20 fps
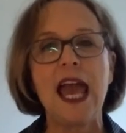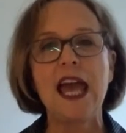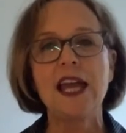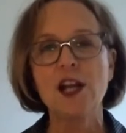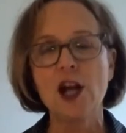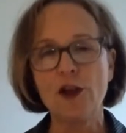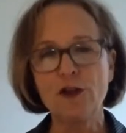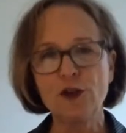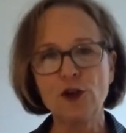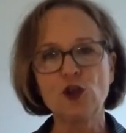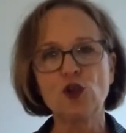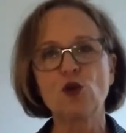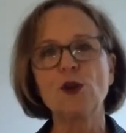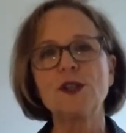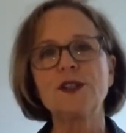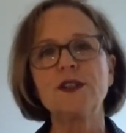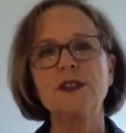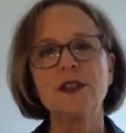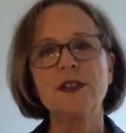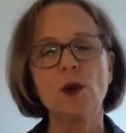and other
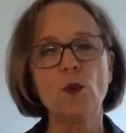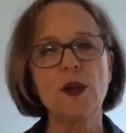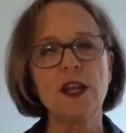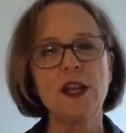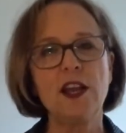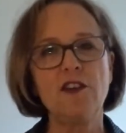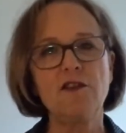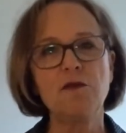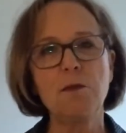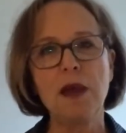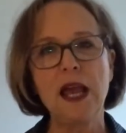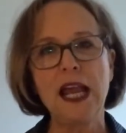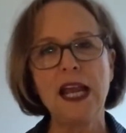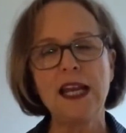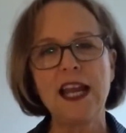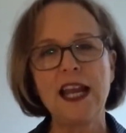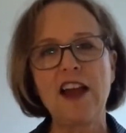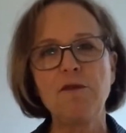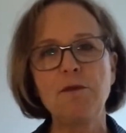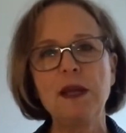choices that we have
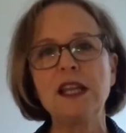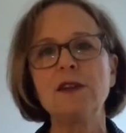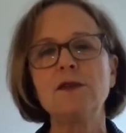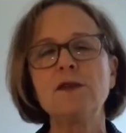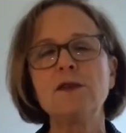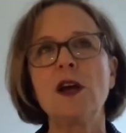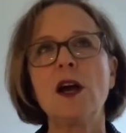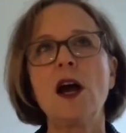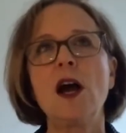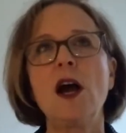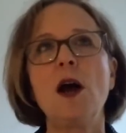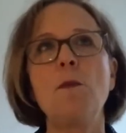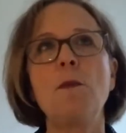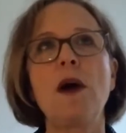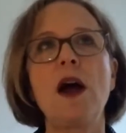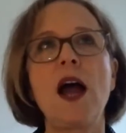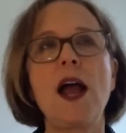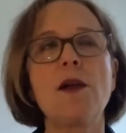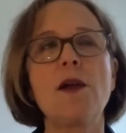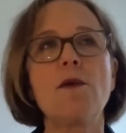made have been
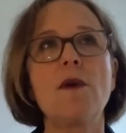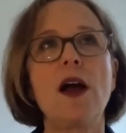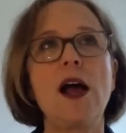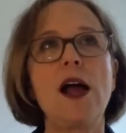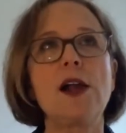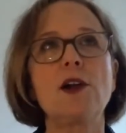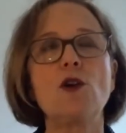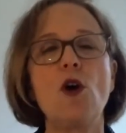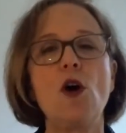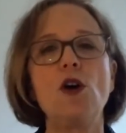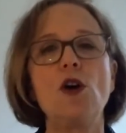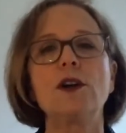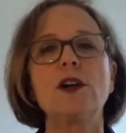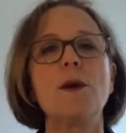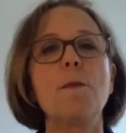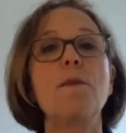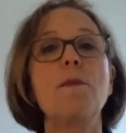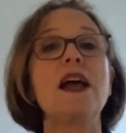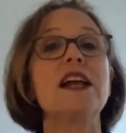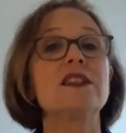I call
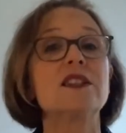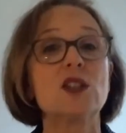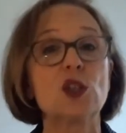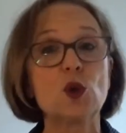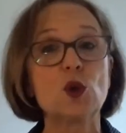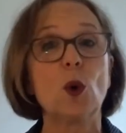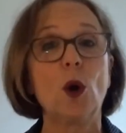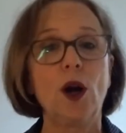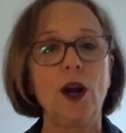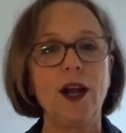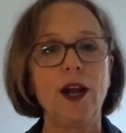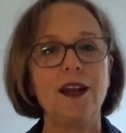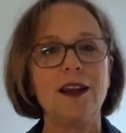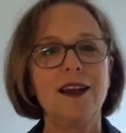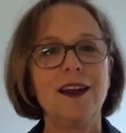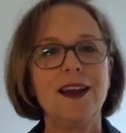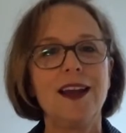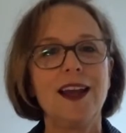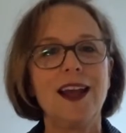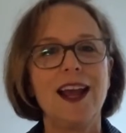compensatory.
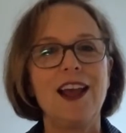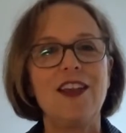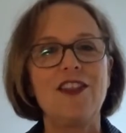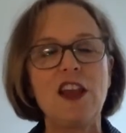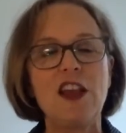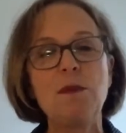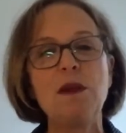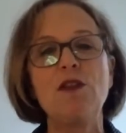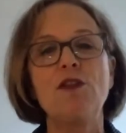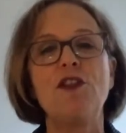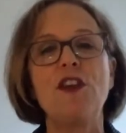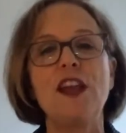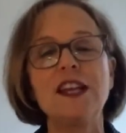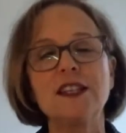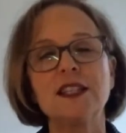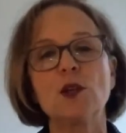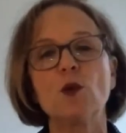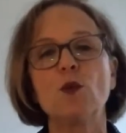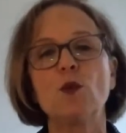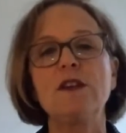They've been
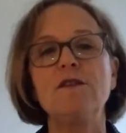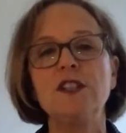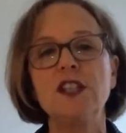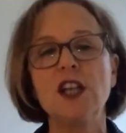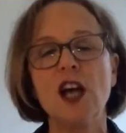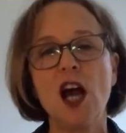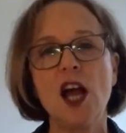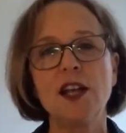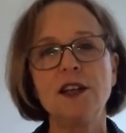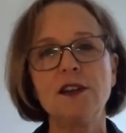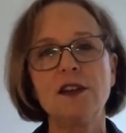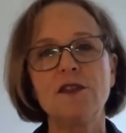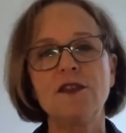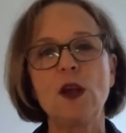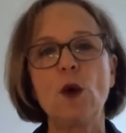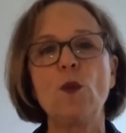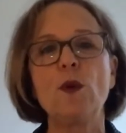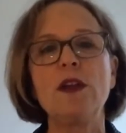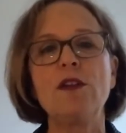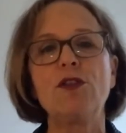things that we've done
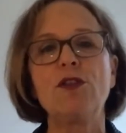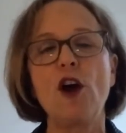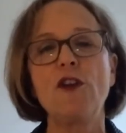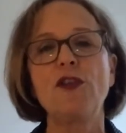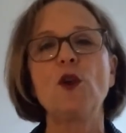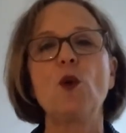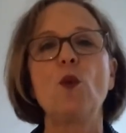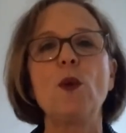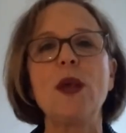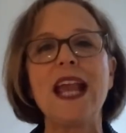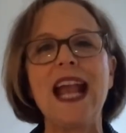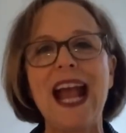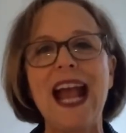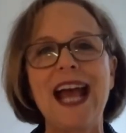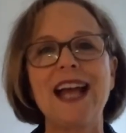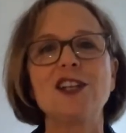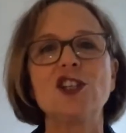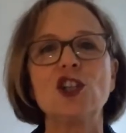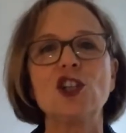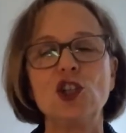that we thought that we
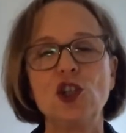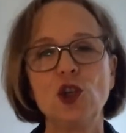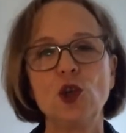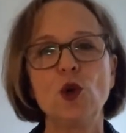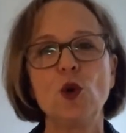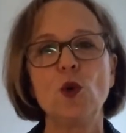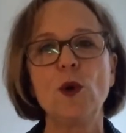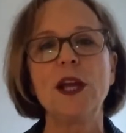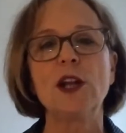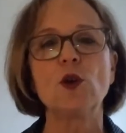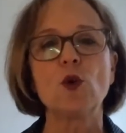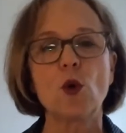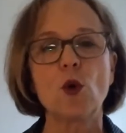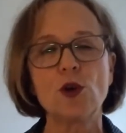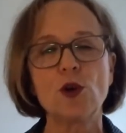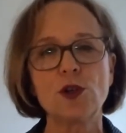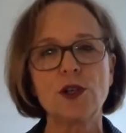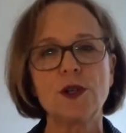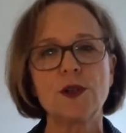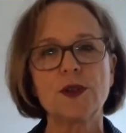had to do in
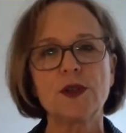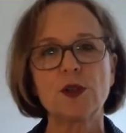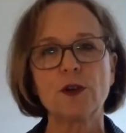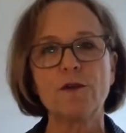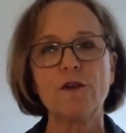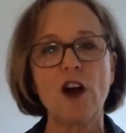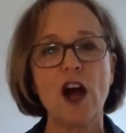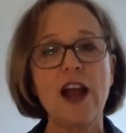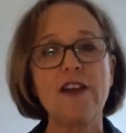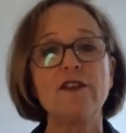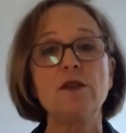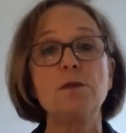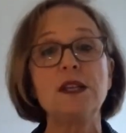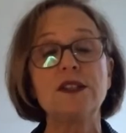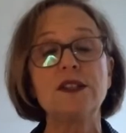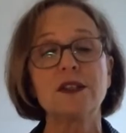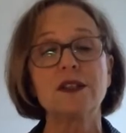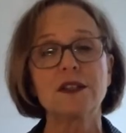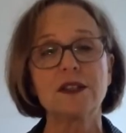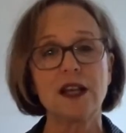order to survive and be
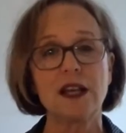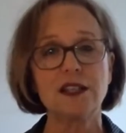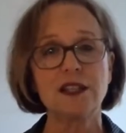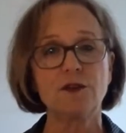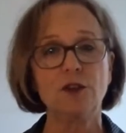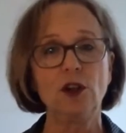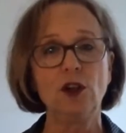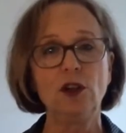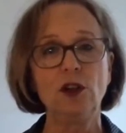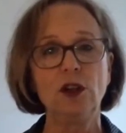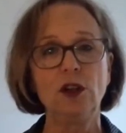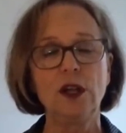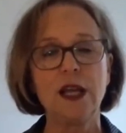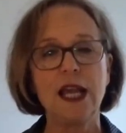successful.